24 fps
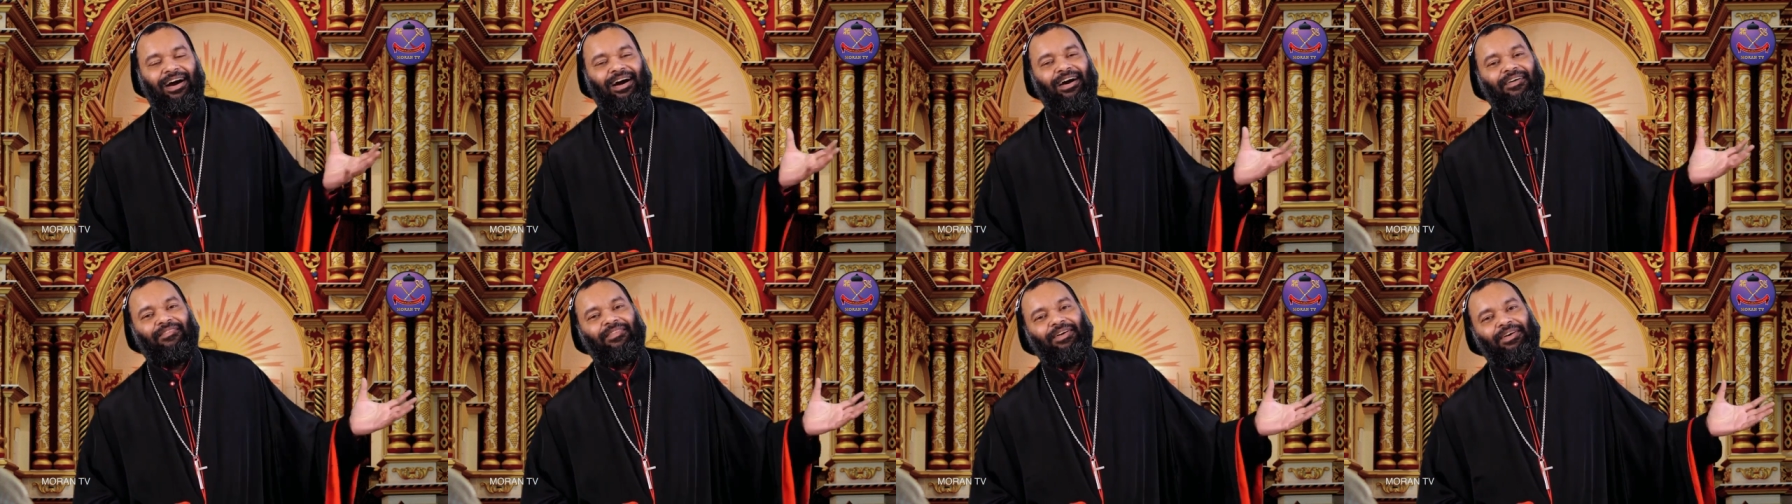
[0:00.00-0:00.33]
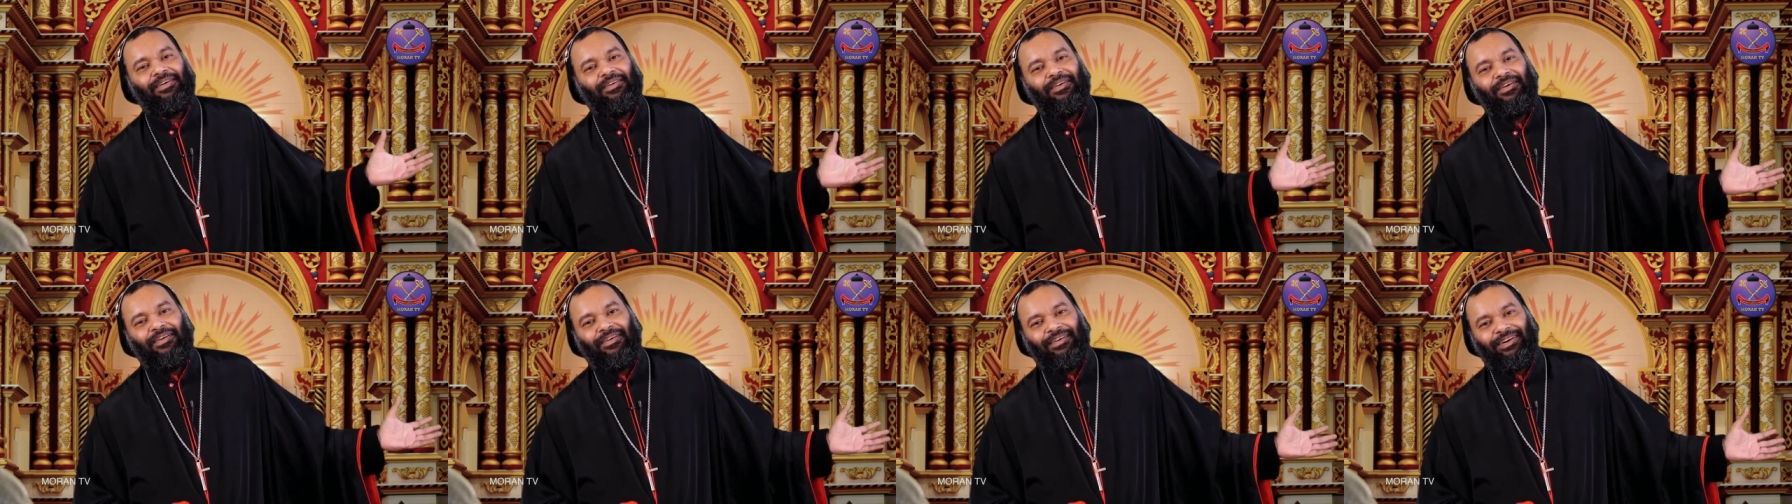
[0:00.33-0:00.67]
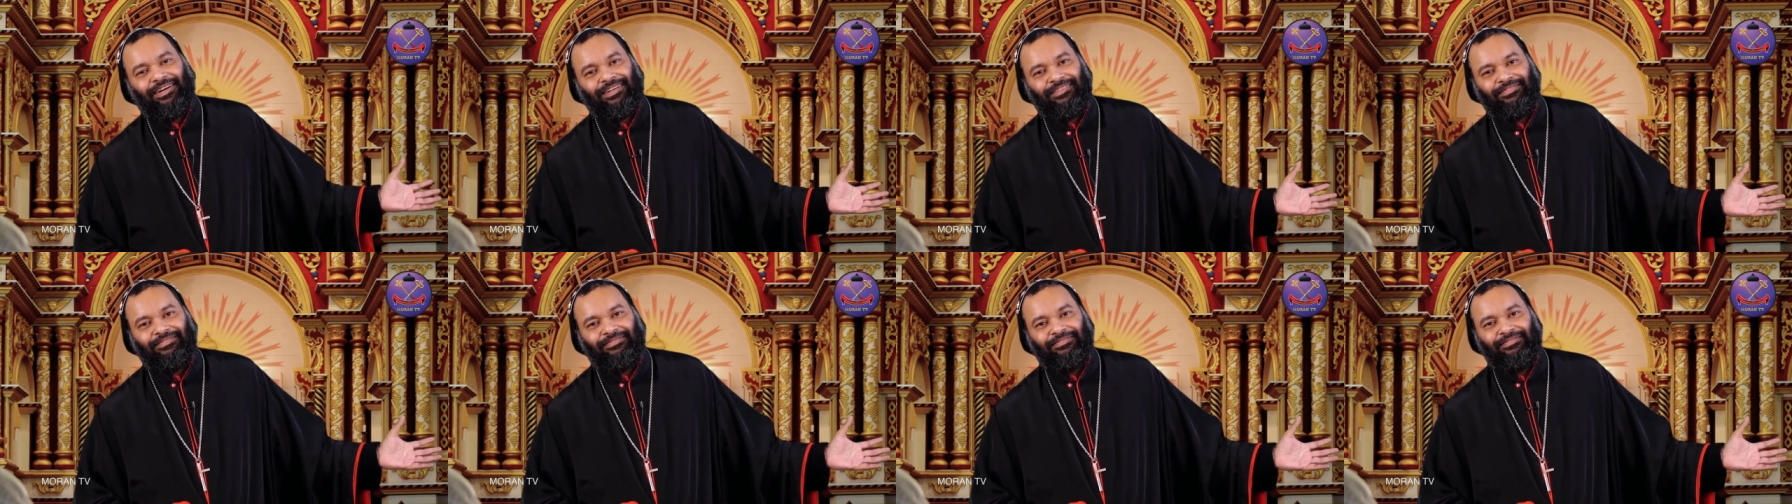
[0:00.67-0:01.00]
our
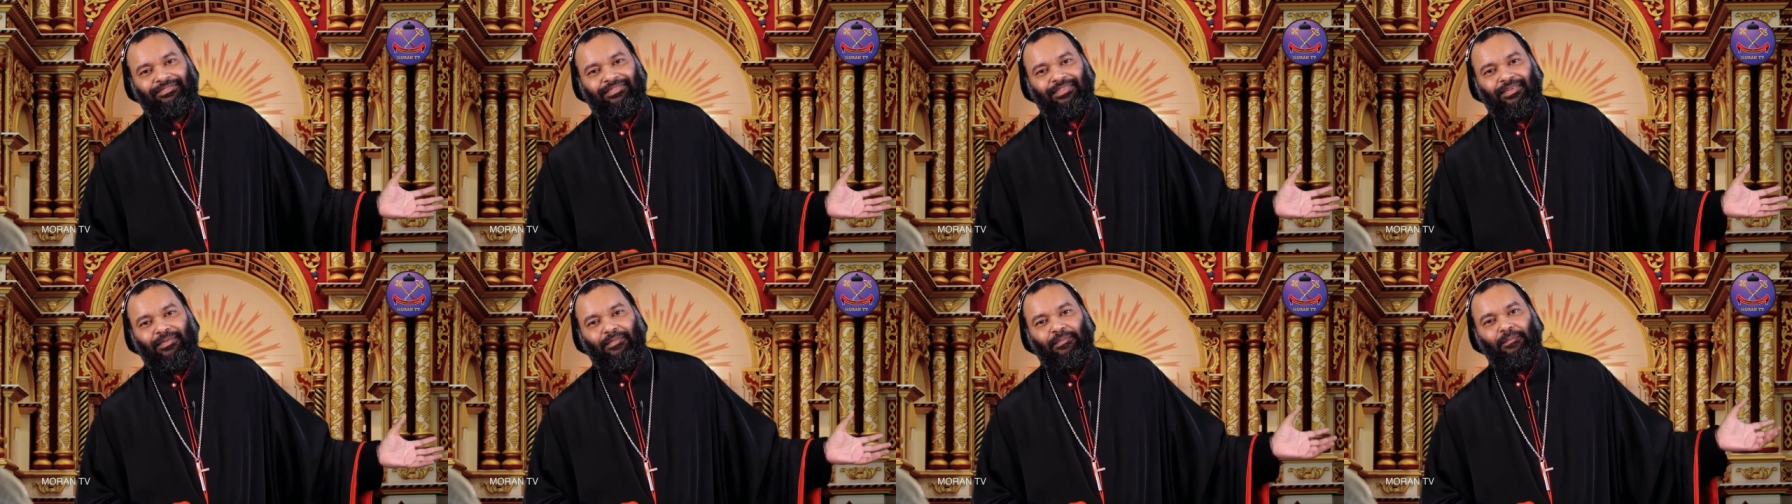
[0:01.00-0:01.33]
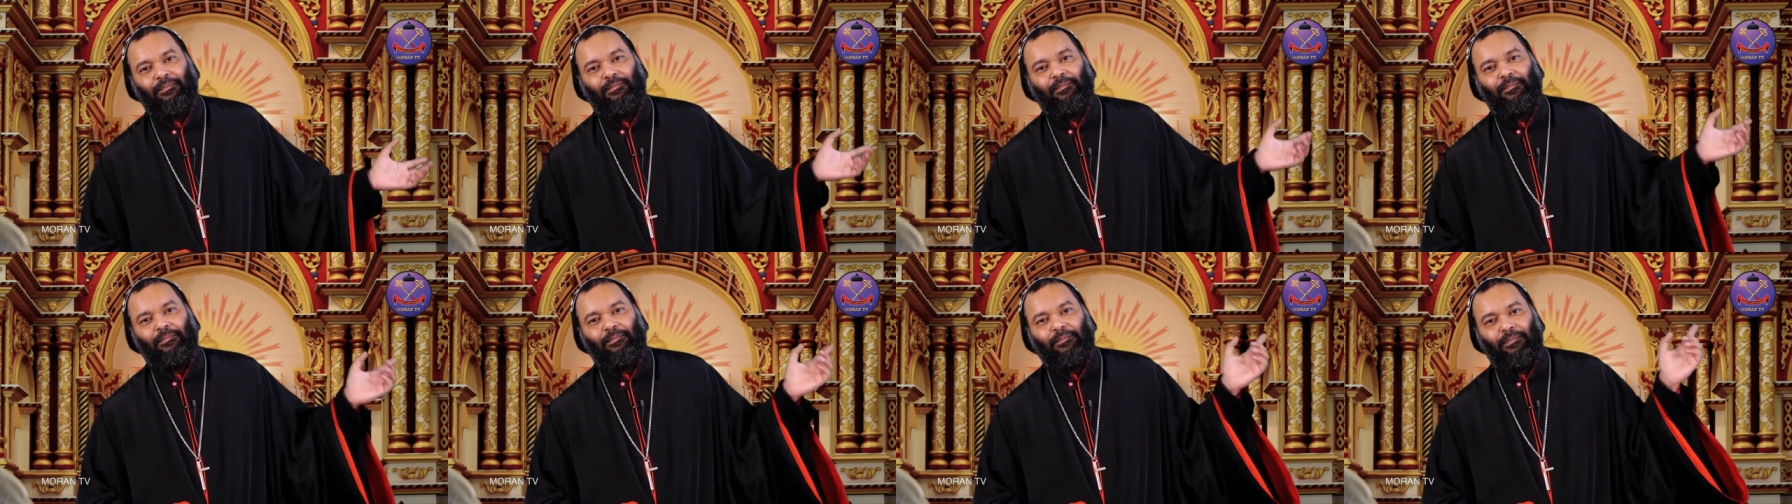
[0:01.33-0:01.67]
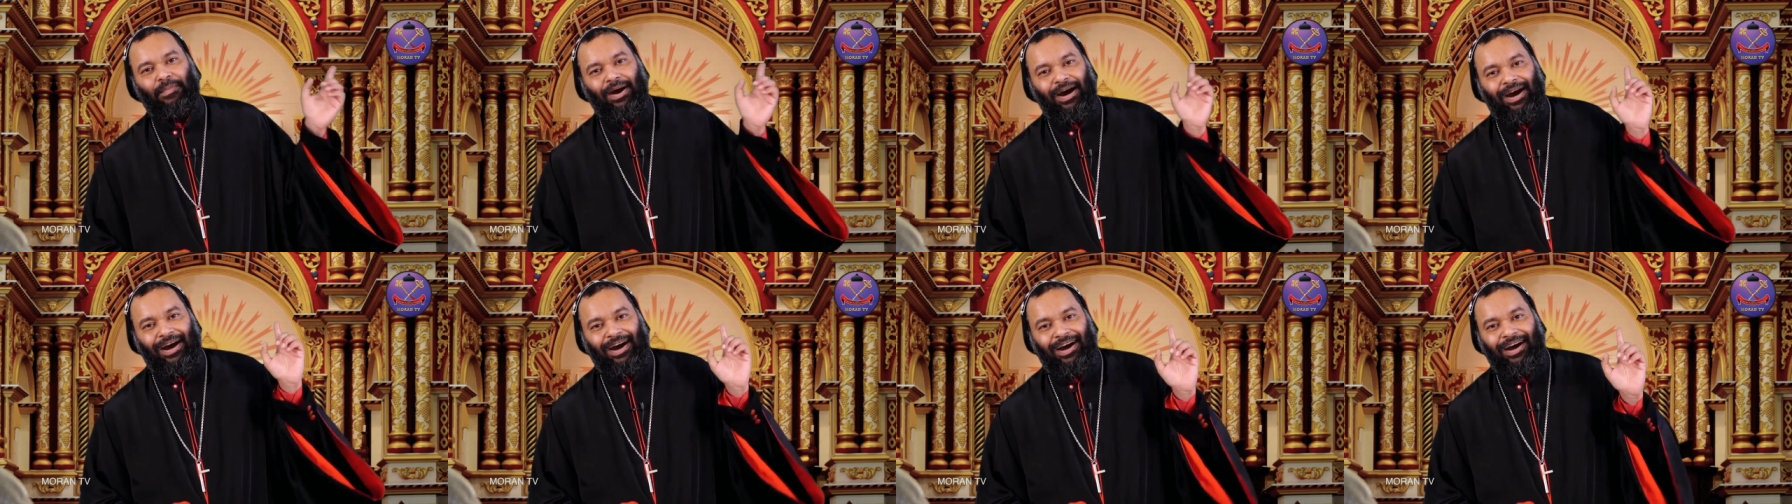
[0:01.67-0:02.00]
God
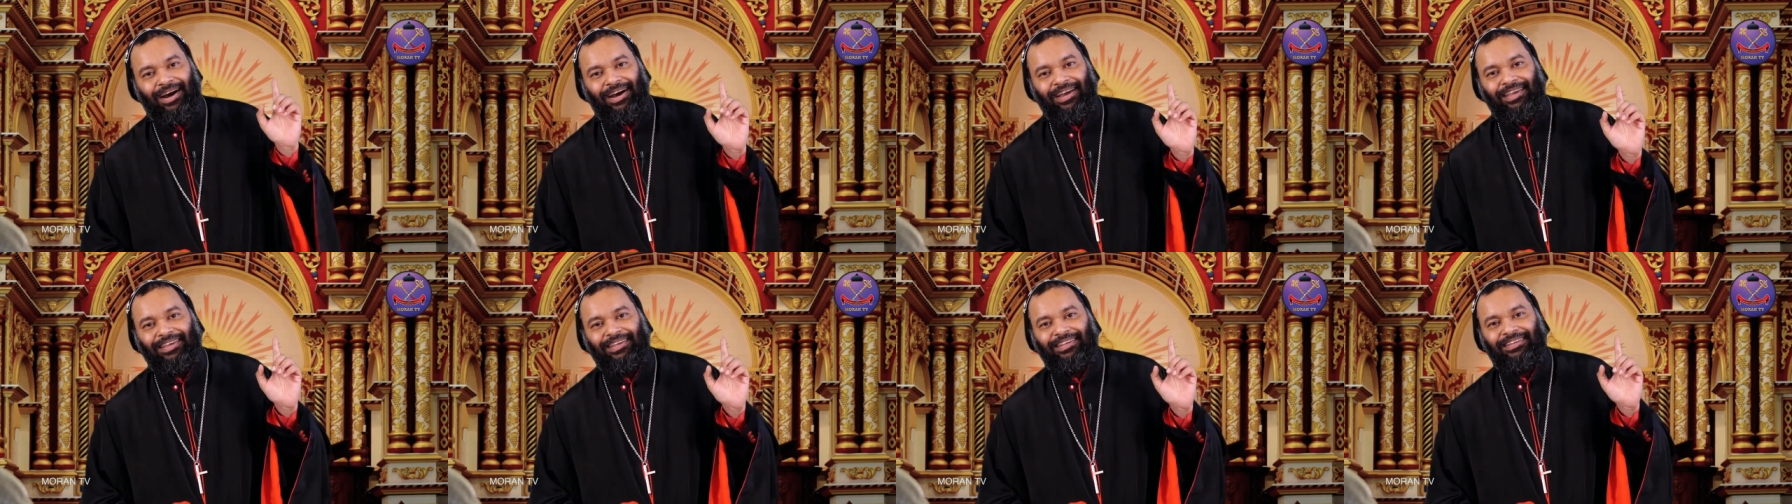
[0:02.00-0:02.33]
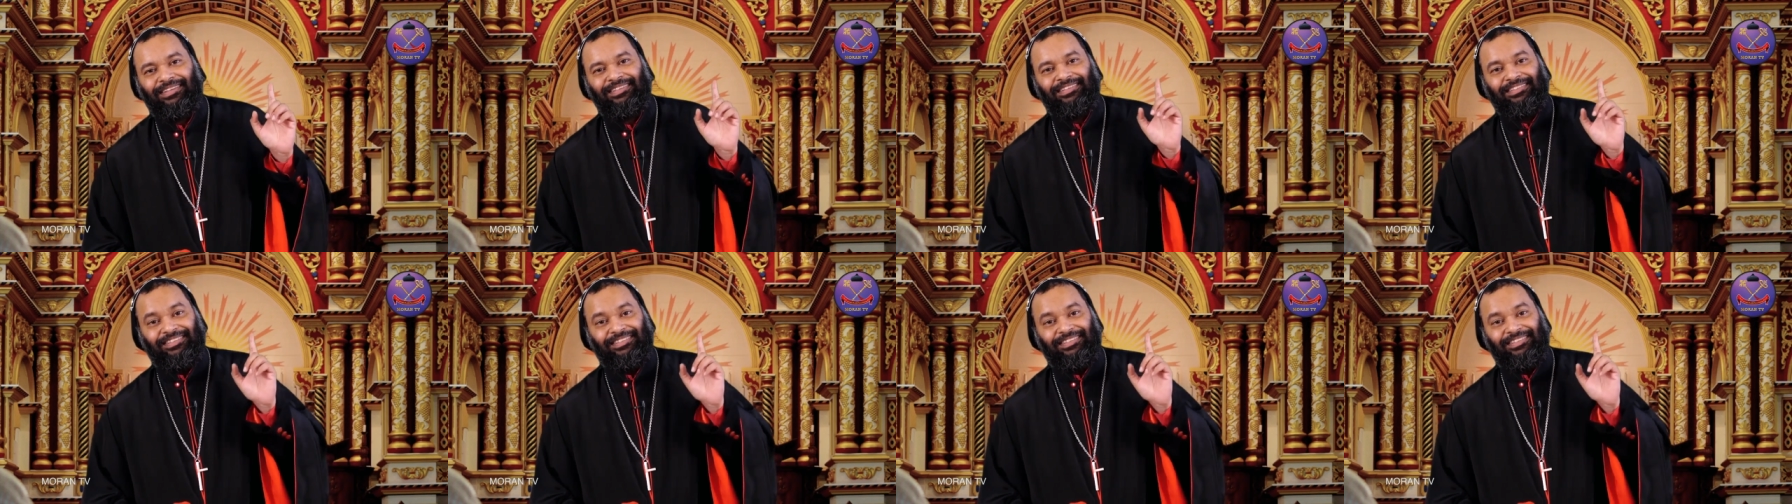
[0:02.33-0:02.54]
by